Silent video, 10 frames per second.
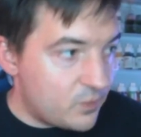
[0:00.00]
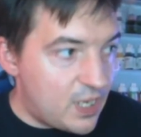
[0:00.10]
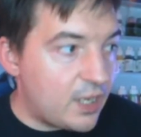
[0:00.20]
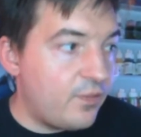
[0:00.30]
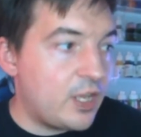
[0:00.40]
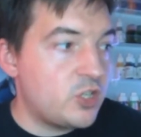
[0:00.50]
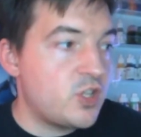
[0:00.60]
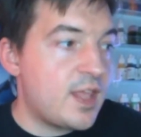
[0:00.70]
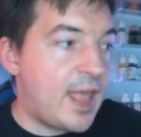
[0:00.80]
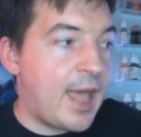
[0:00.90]
take advantage
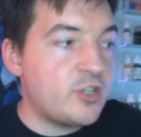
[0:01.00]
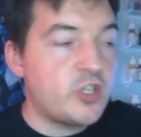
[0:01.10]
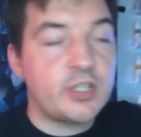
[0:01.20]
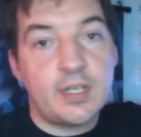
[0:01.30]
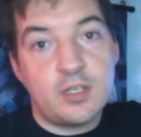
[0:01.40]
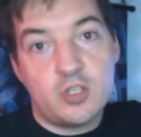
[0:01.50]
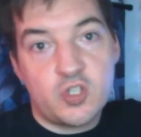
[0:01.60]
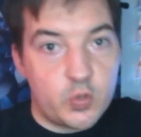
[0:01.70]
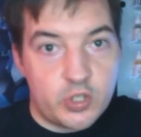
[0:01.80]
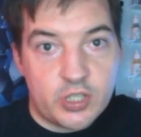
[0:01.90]
of the Adjunct and
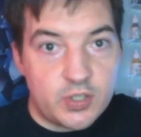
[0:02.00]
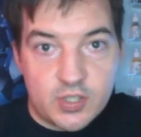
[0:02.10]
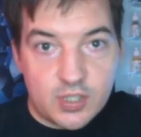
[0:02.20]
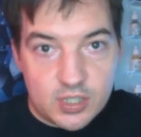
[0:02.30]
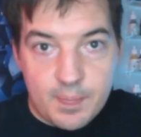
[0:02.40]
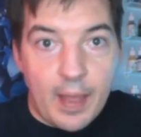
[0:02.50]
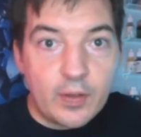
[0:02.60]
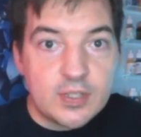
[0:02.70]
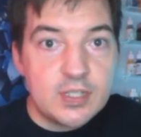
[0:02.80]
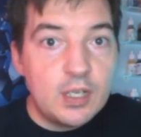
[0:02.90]
Sorcia's
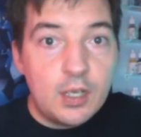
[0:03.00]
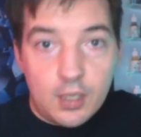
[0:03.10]
spells,